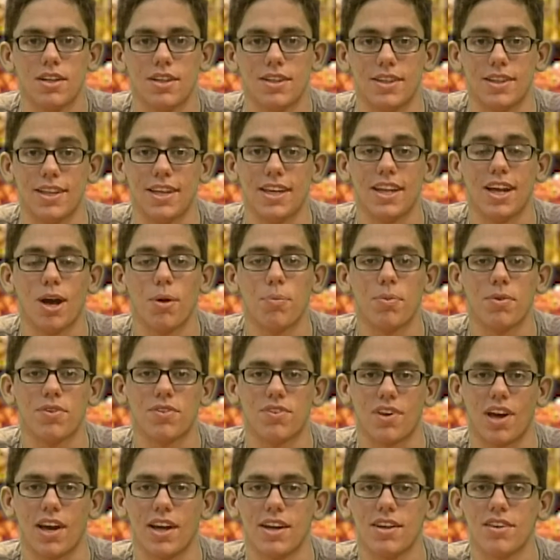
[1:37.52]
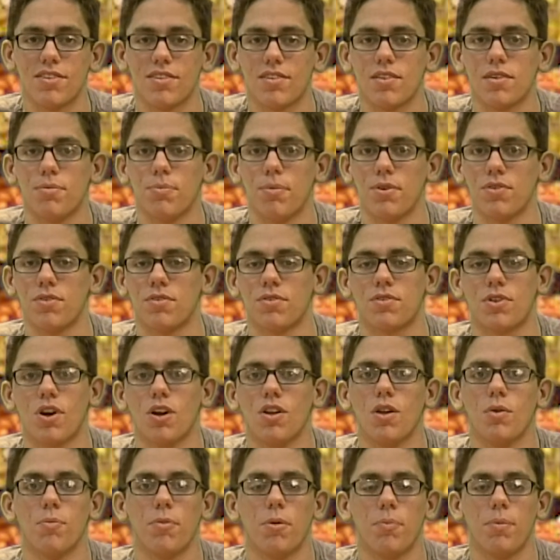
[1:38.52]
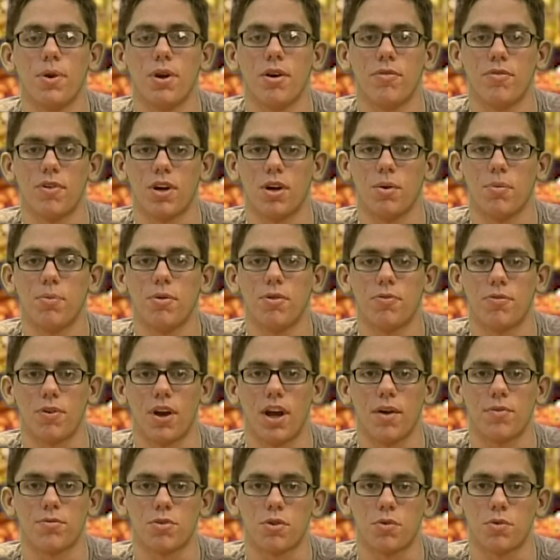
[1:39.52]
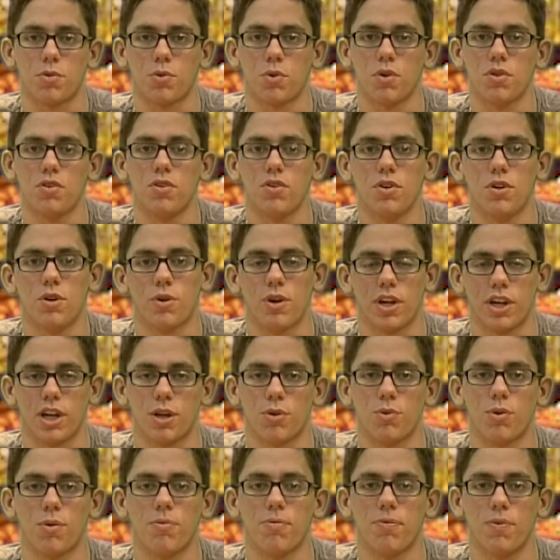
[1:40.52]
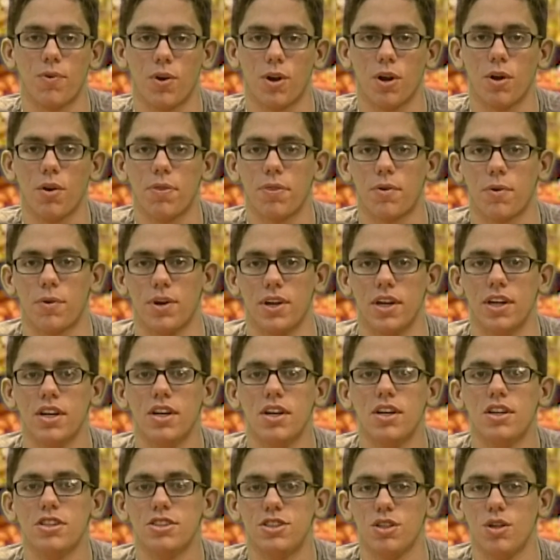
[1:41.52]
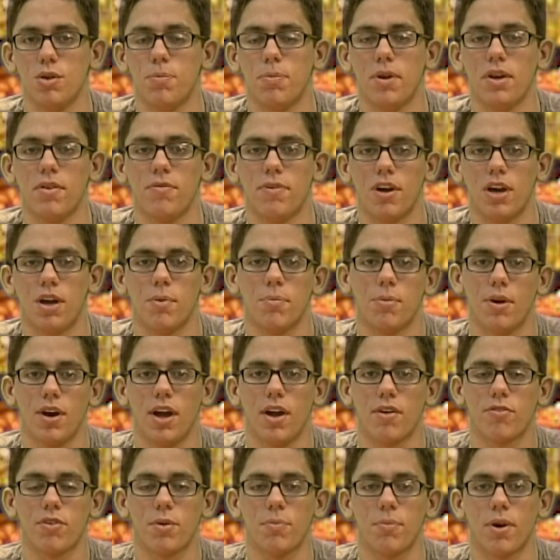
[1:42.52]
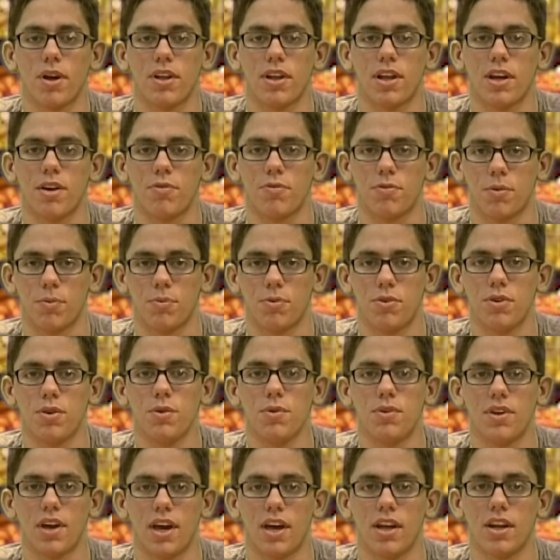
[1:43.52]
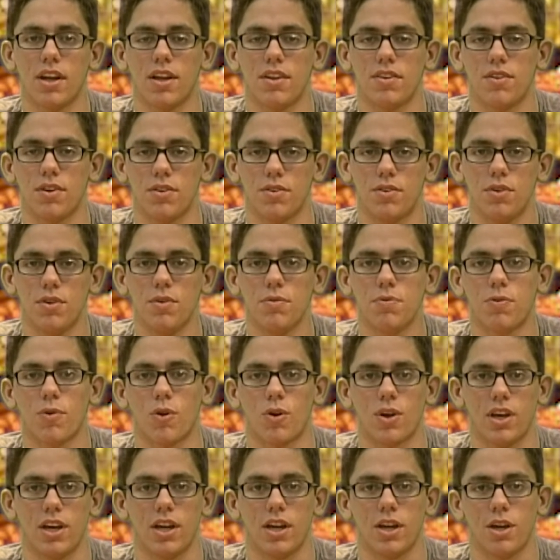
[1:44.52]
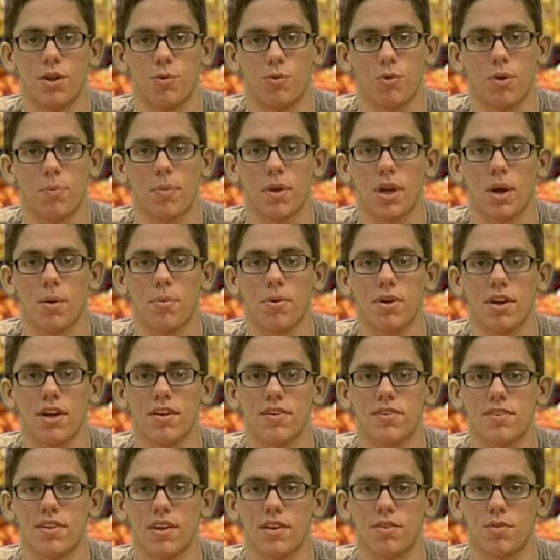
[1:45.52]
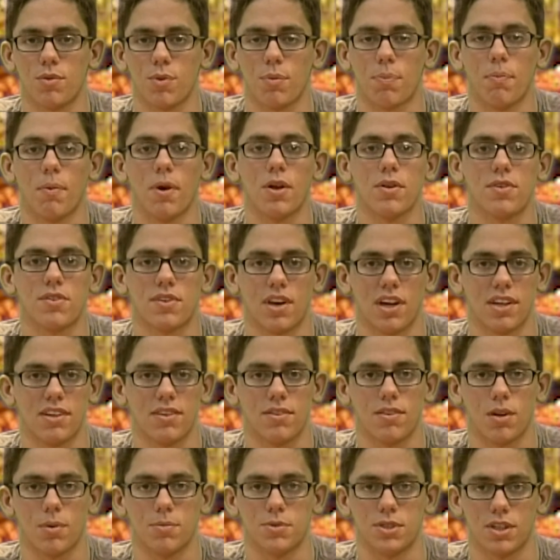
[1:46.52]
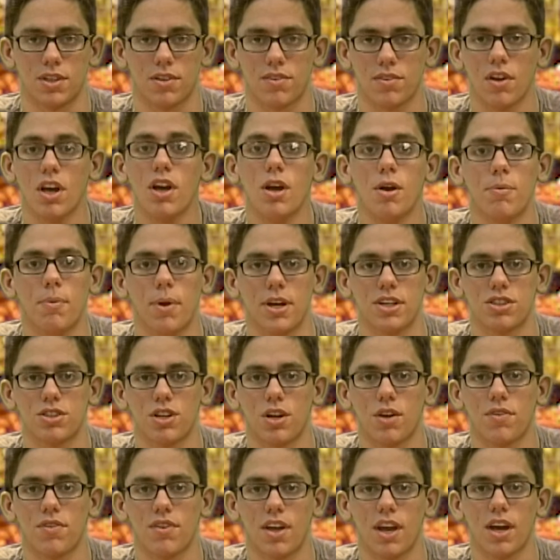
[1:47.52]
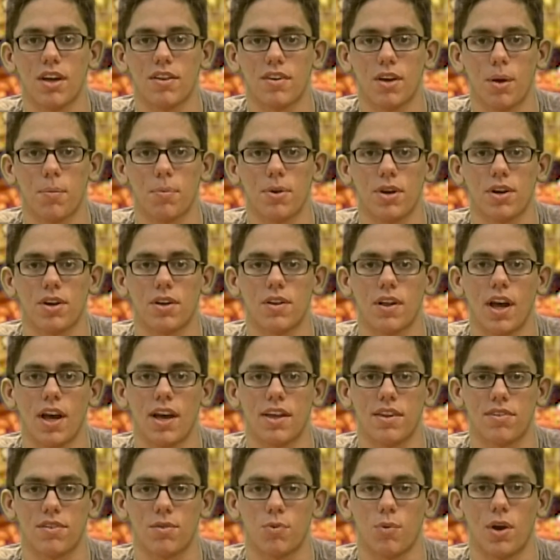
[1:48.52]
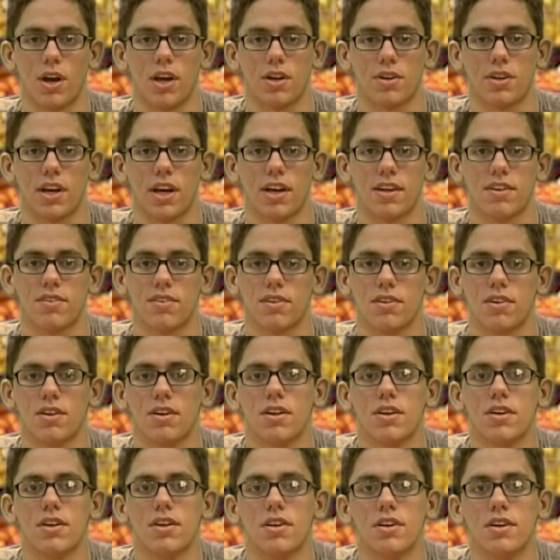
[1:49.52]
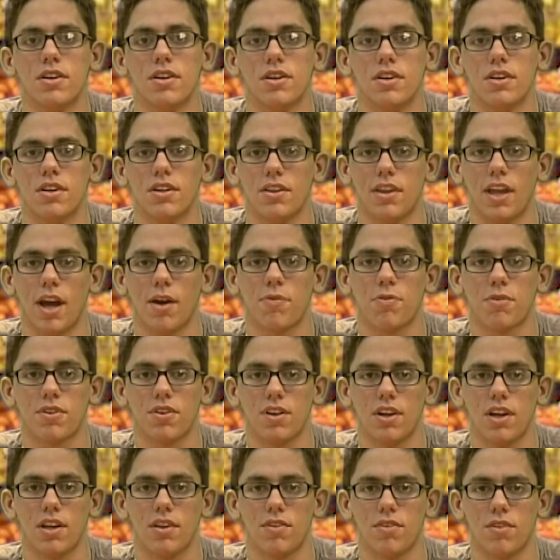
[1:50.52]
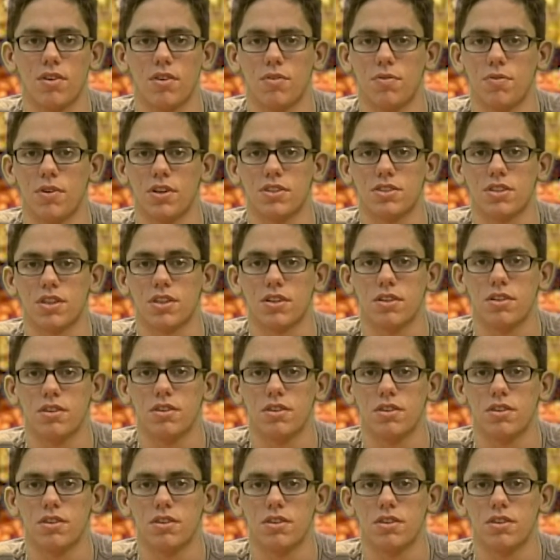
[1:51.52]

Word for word: Need help in science? Mrs. Cullen will be available for after-school tutoring in room 403. She will be available every Monday from 2.10 until 2.40 and will be able to assist with most science subjects. Make sure you stay on top of your class, Wildcats. Now for today's news feature.